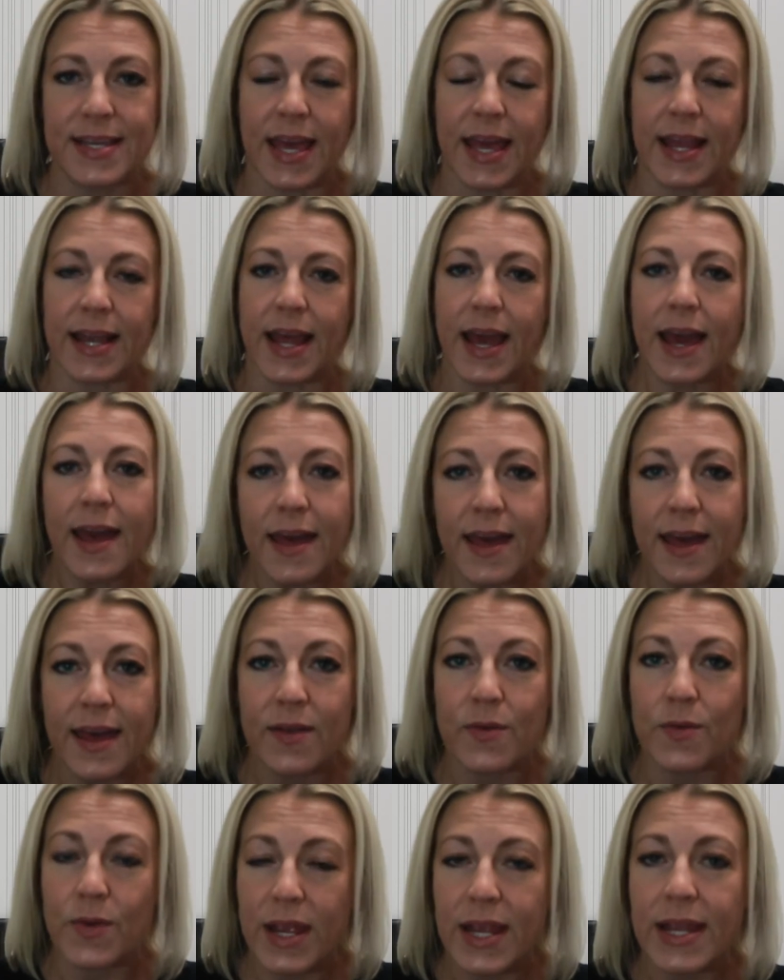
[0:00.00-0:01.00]
And
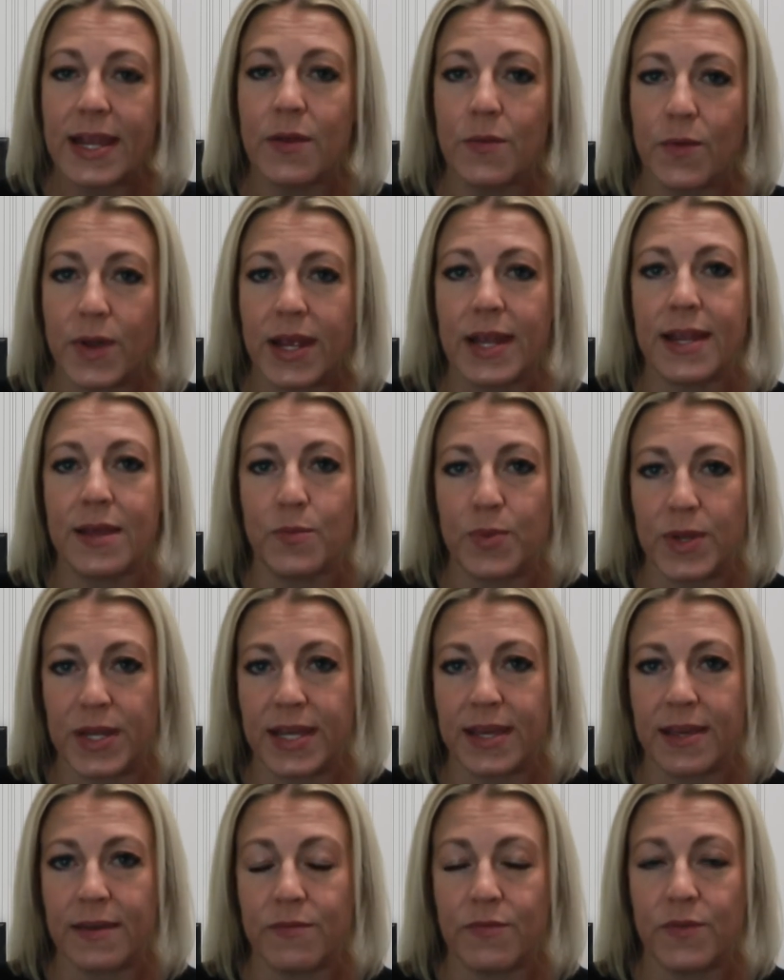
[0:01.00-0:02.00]
I really
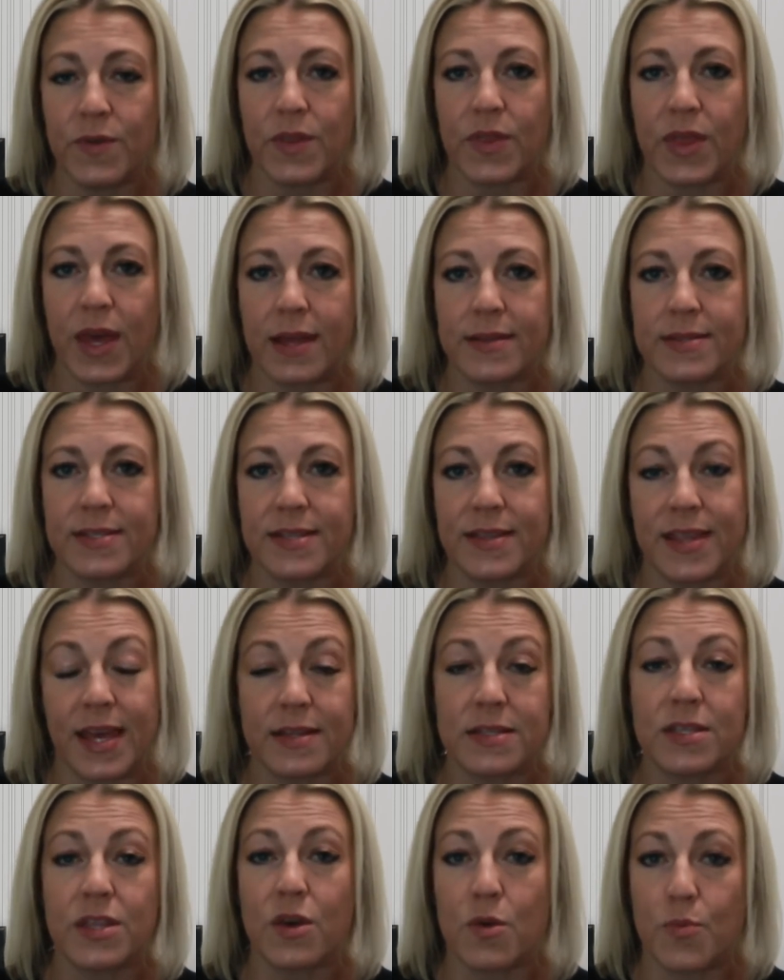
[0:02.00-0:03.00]
believe that
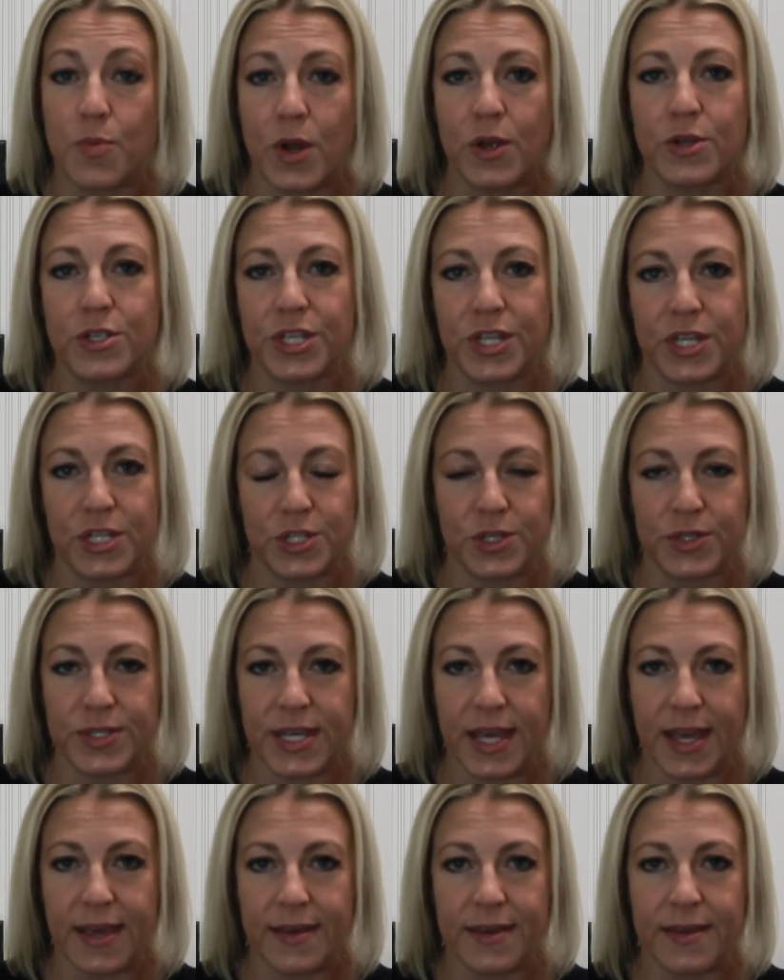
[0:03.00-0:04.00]
that's the approach that you
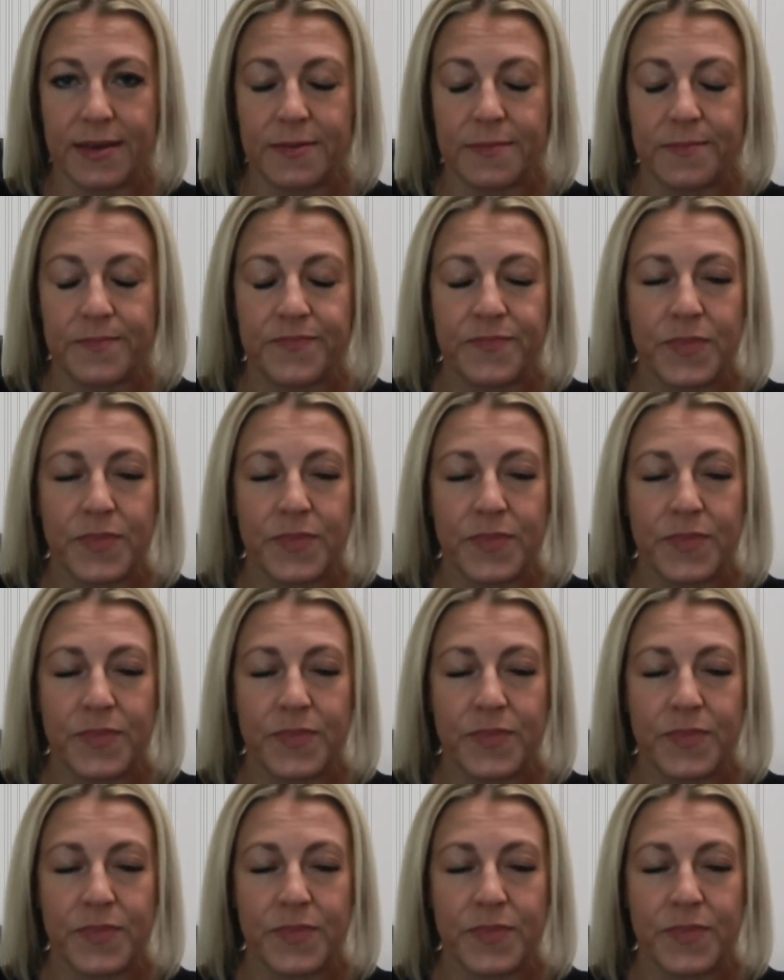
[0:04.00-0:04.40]
take.